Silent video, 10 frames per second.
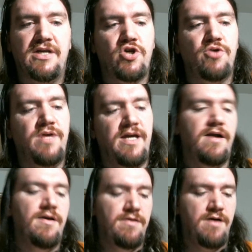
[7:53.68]
be
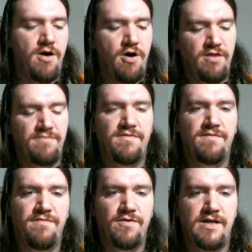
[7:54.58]
shooting all of
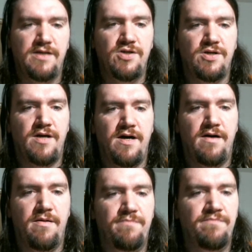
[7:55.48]
the footage
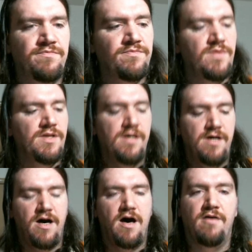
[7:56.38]

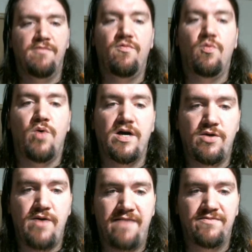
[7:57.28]
of
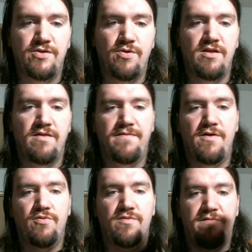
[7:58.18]
what you have to do on the
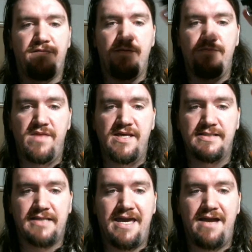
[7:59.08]
phone from
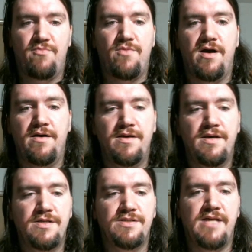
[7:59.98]
this camera,
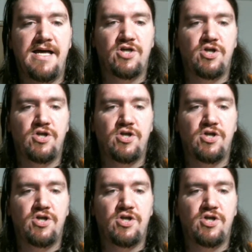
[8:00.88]
so